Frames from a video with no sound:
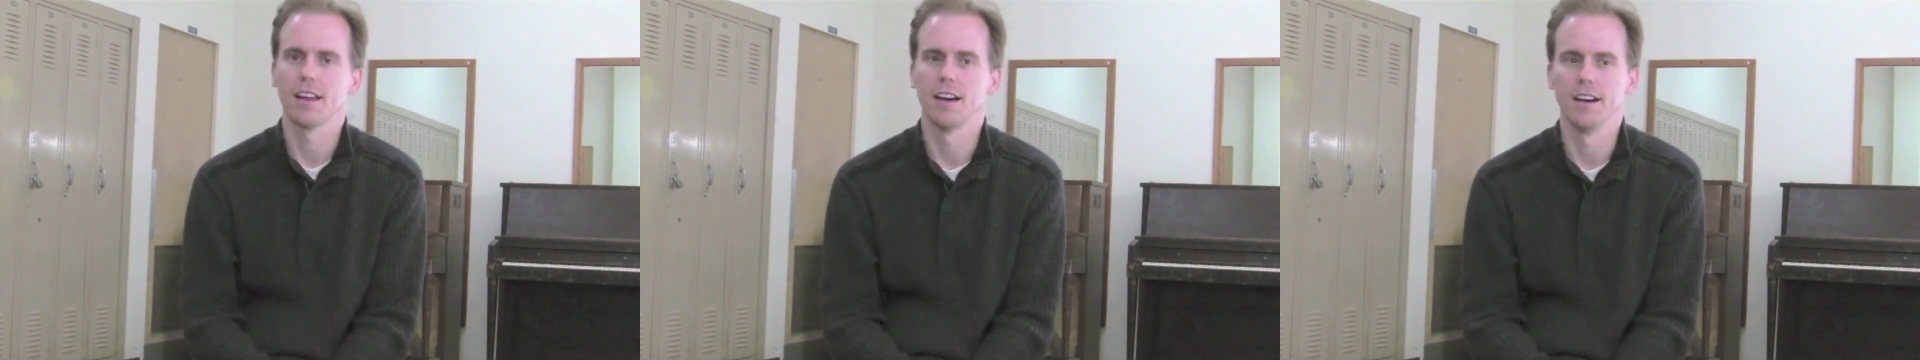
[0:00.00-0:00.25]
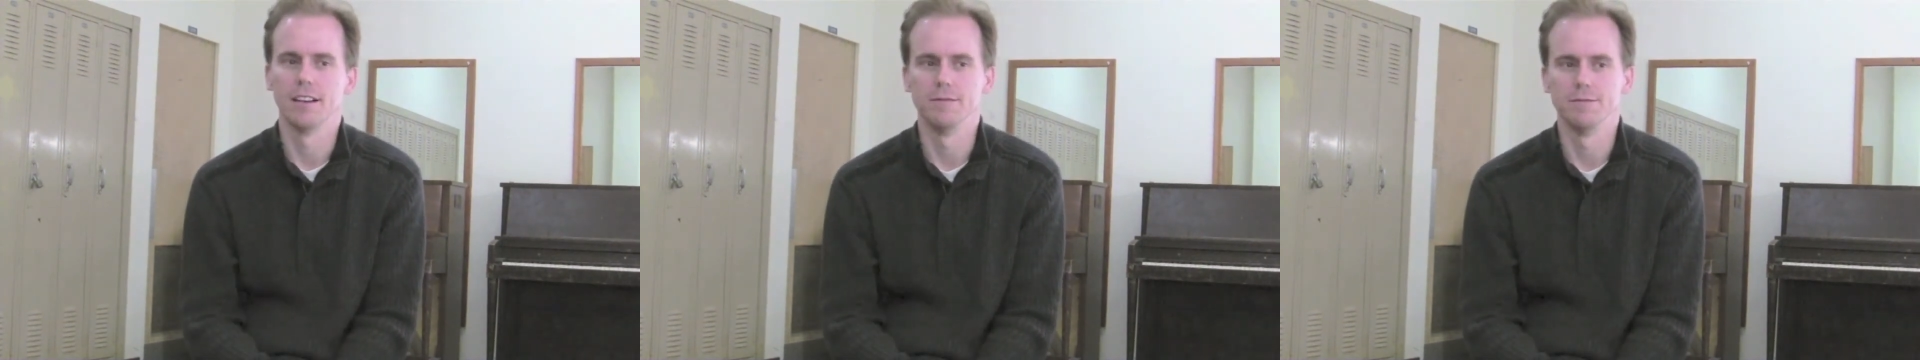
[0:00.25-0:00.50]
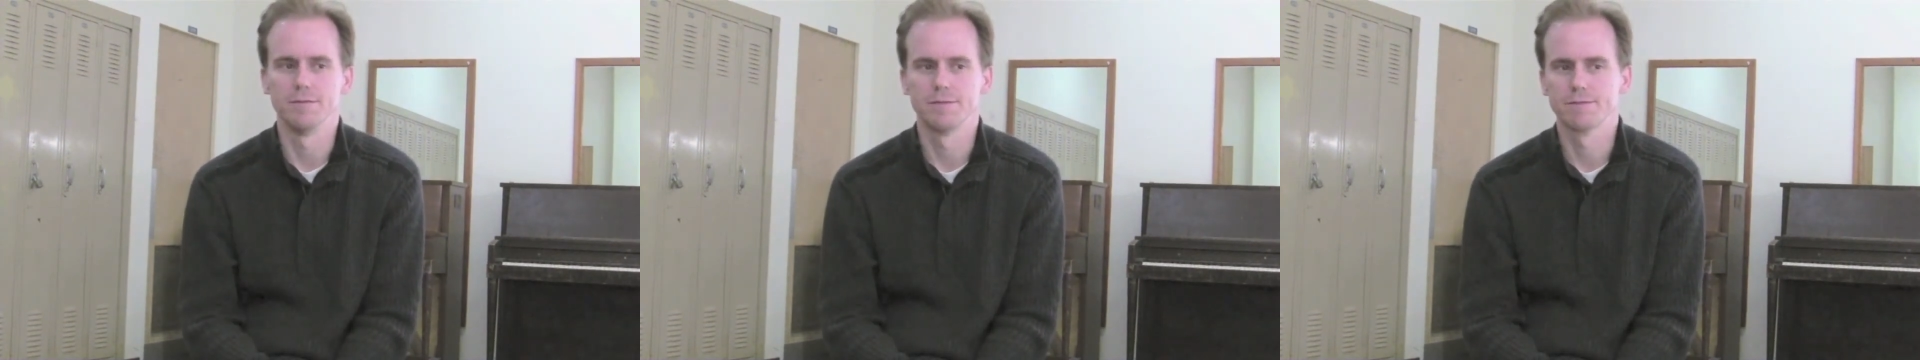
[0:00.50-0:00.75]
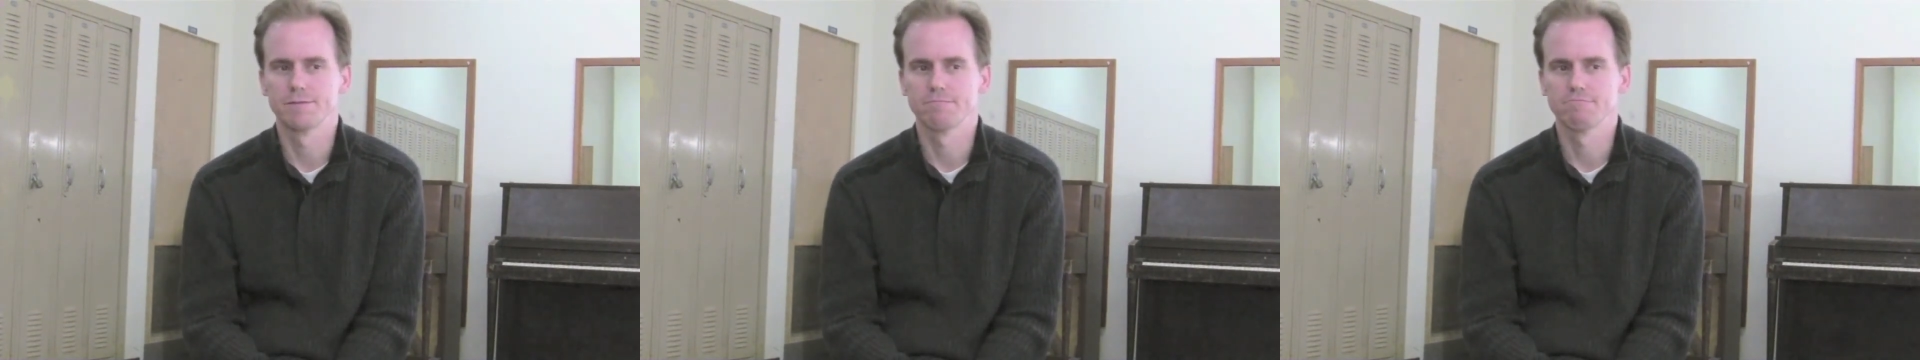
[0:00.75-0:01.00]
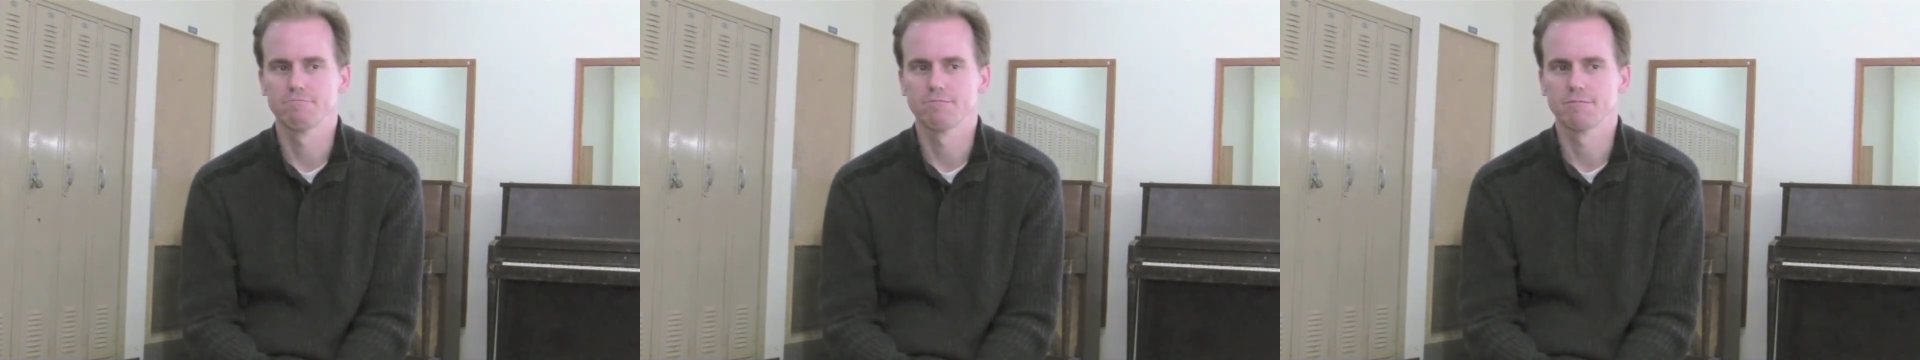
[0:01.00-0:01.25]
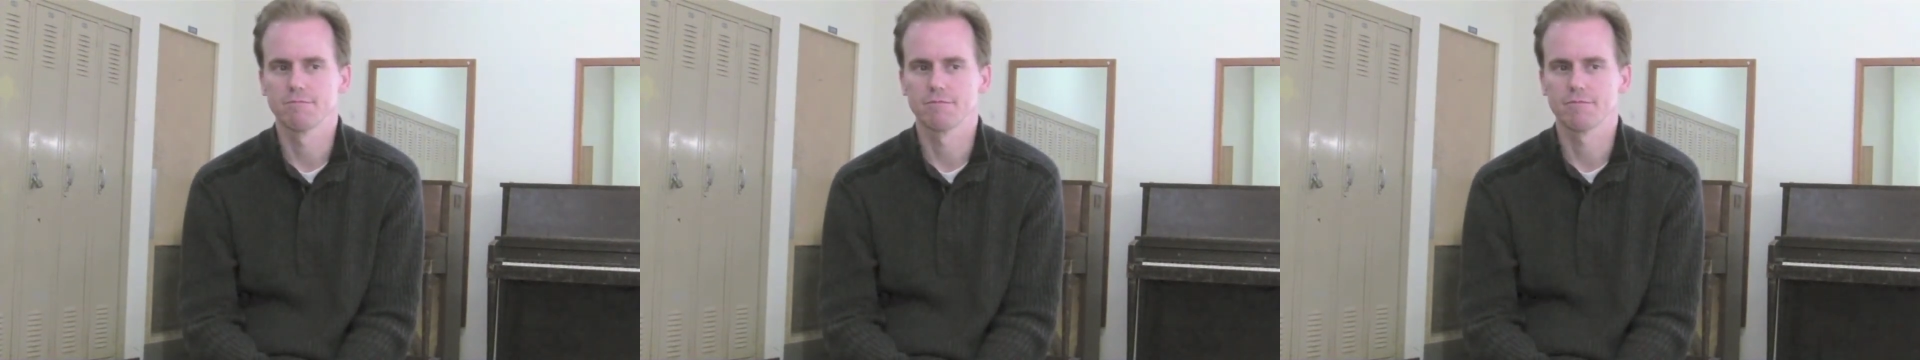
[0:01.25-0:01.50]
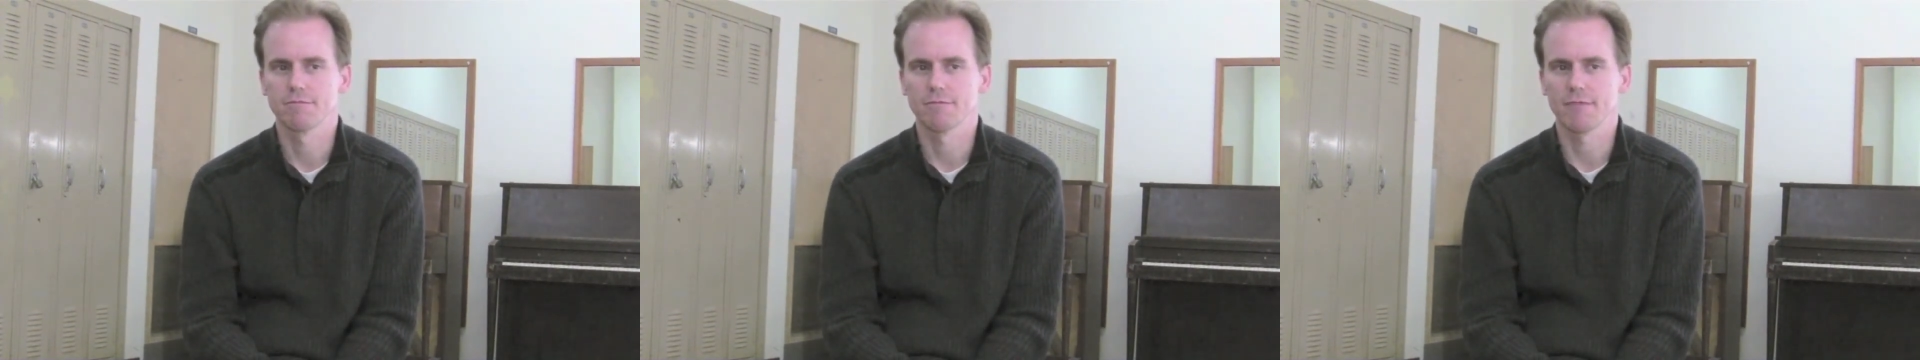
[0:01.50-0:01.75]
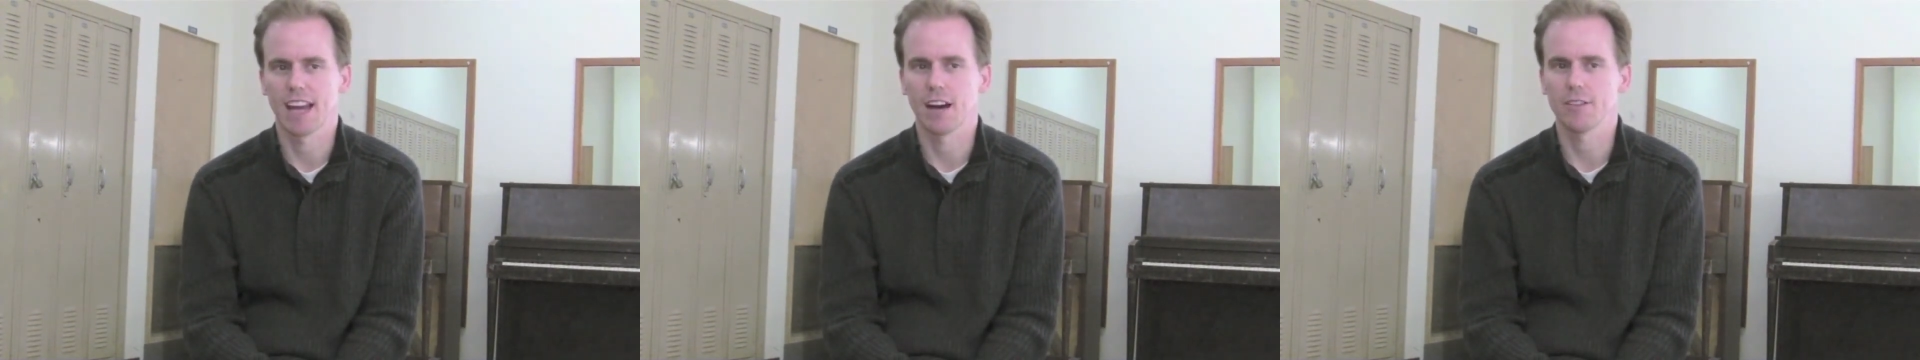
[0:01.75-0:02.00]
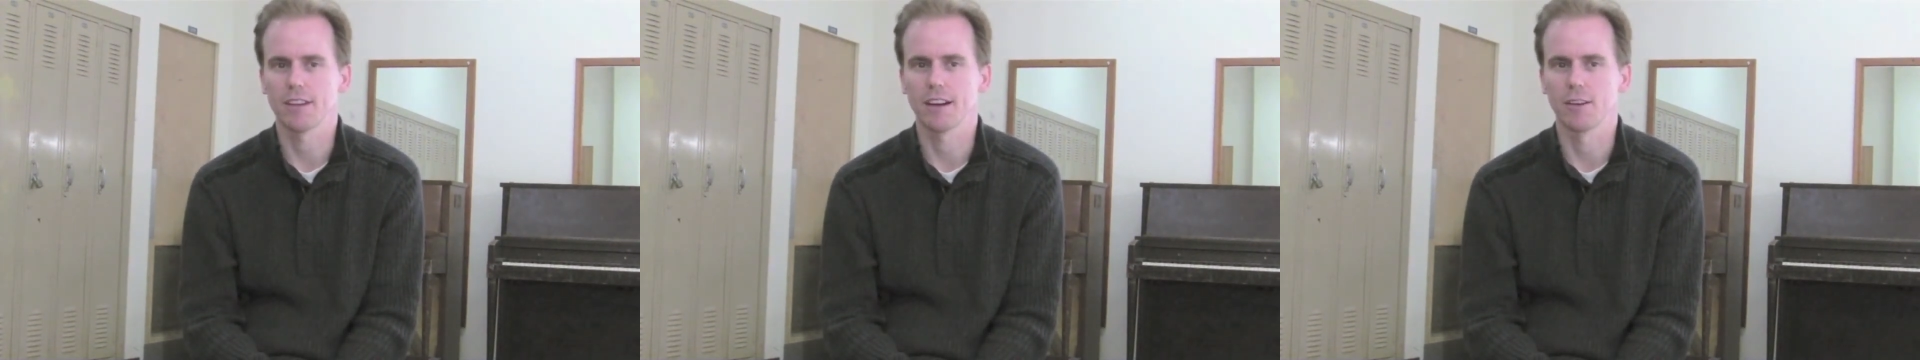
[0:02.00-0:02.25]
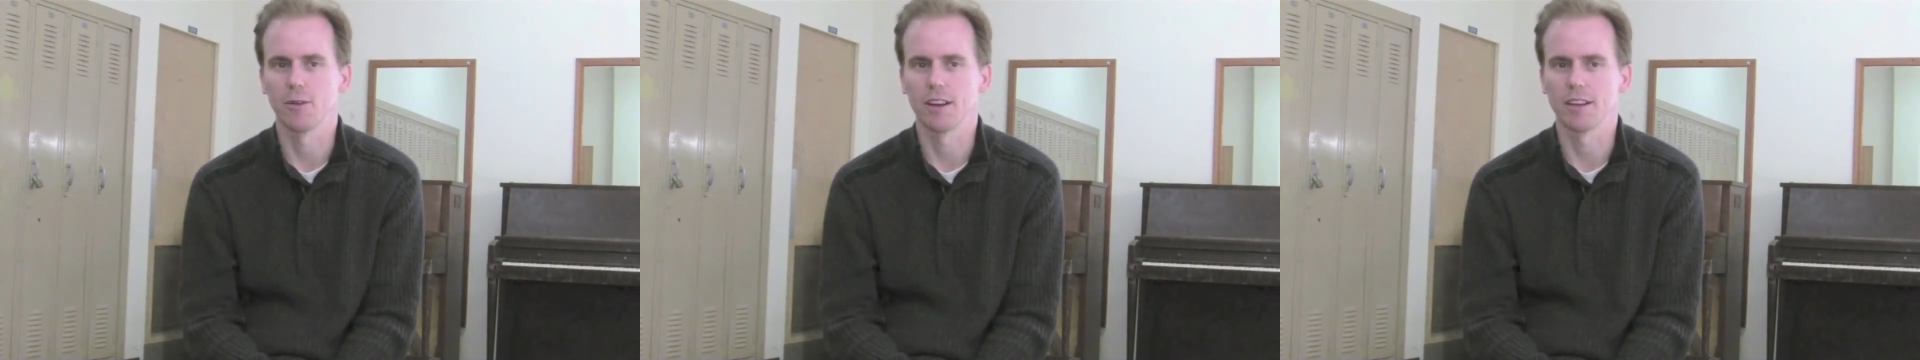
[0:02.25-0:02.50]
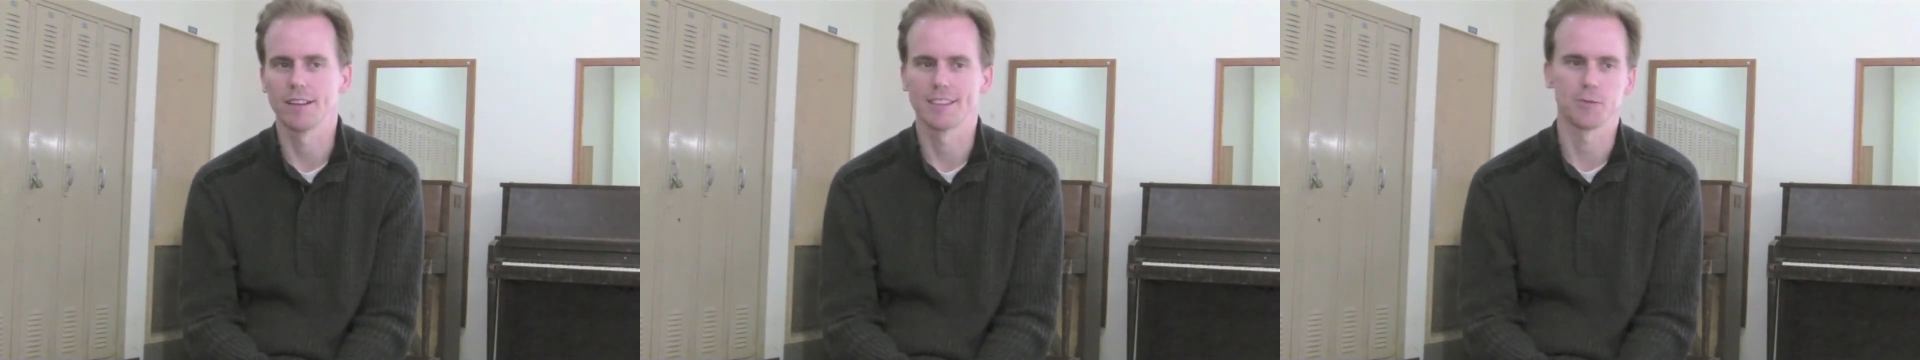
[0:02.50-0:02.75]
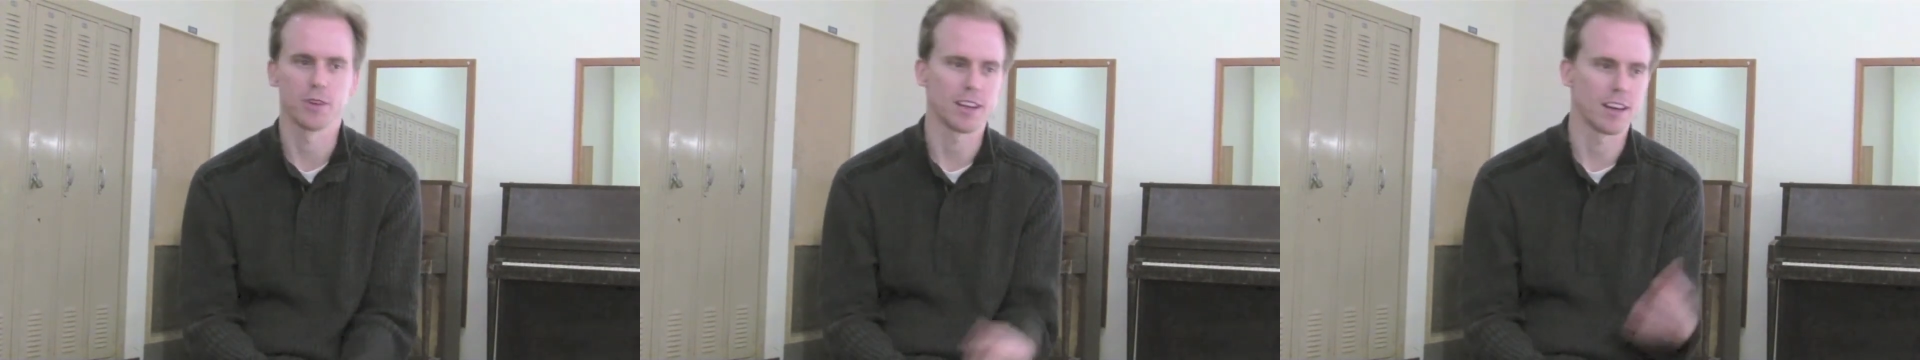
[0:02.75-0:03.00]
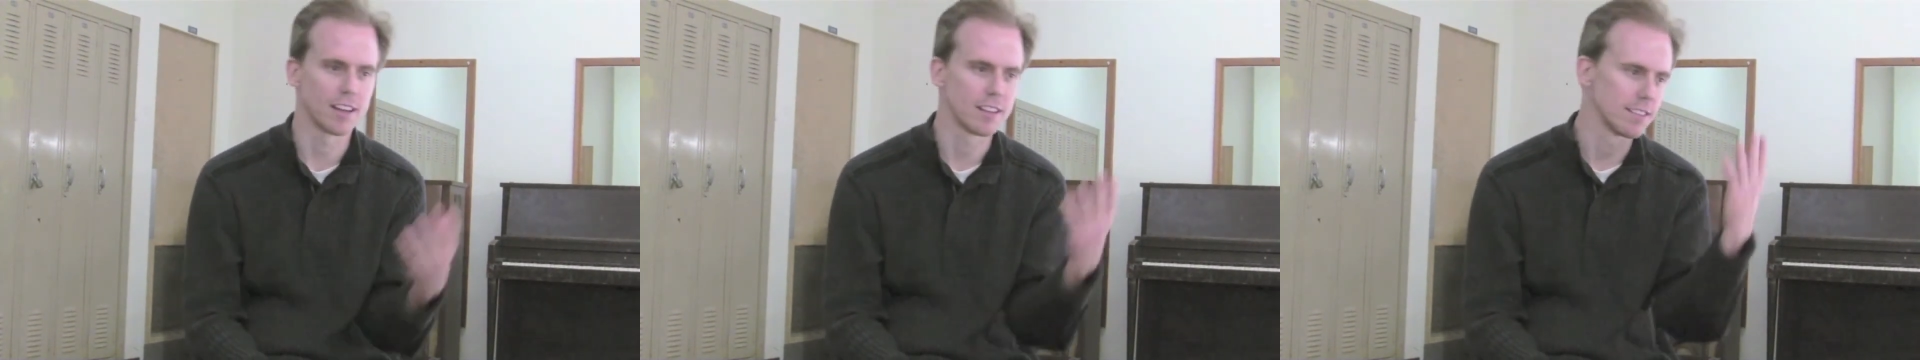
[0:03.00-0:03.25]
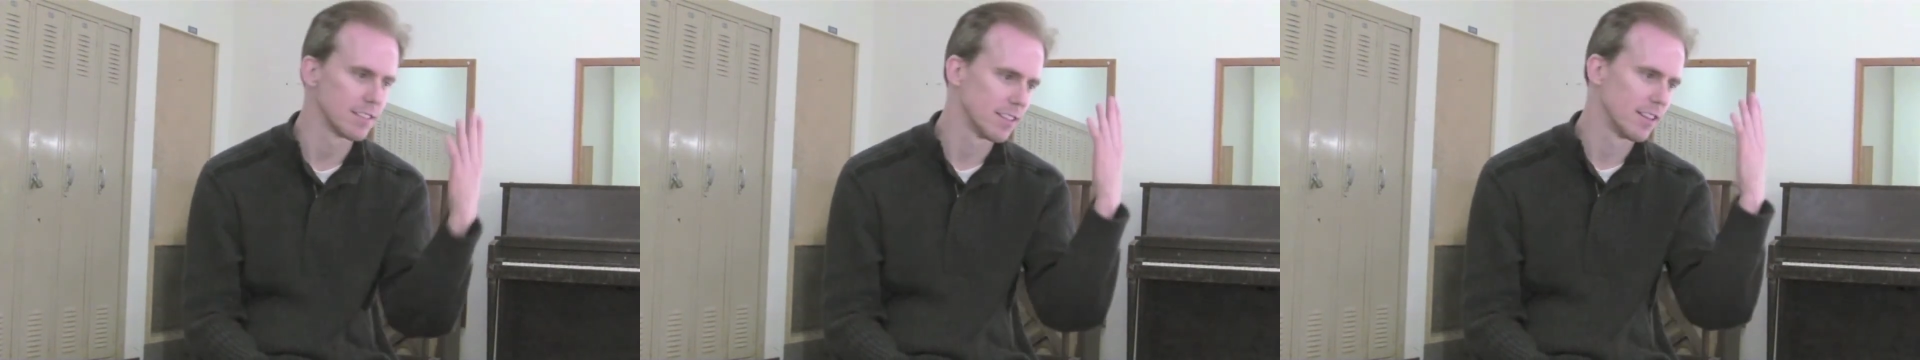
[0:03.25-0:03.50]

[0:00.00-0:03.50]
Um, out there, whether it's putting on a